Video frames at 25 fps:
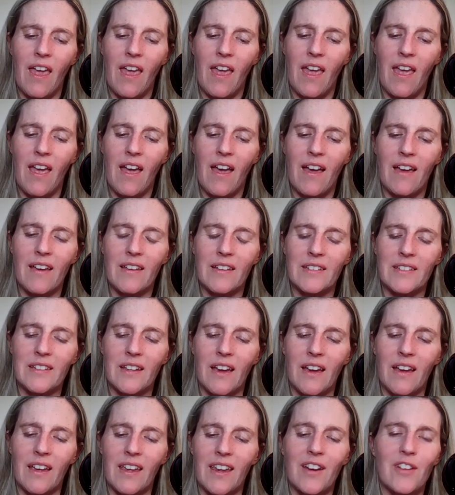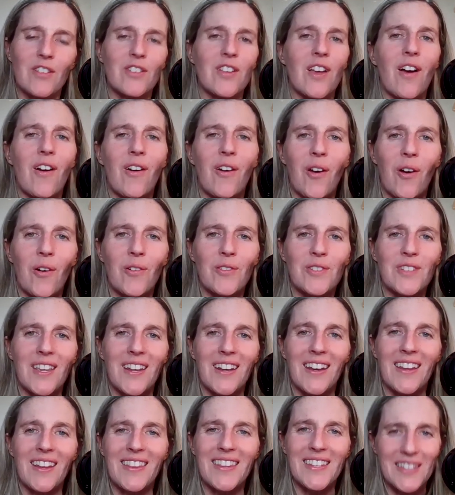And here's how it goes.
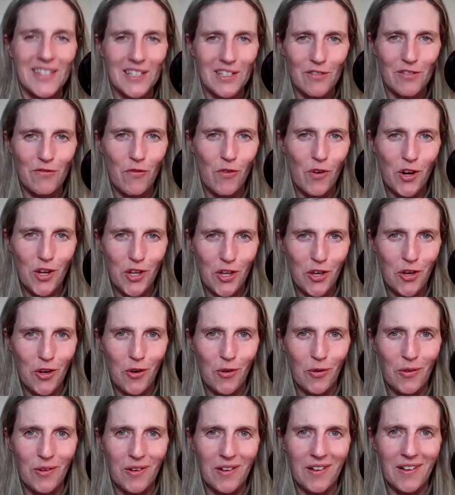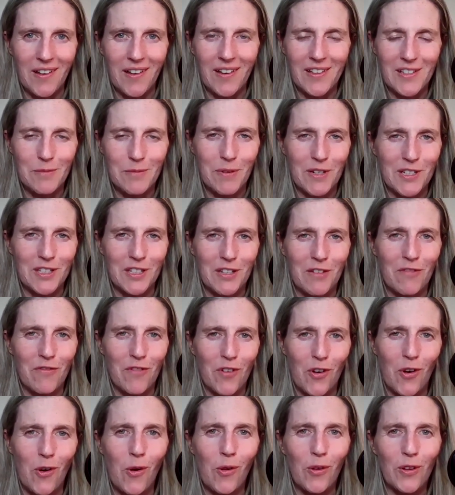And this is for you, especially
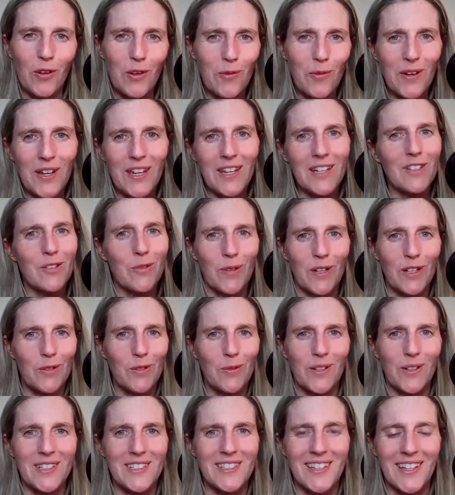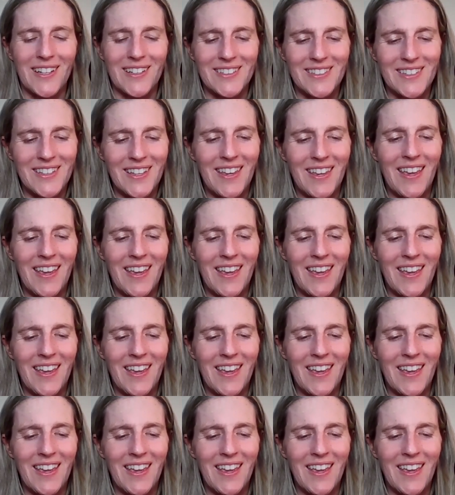for Holy Week 2026.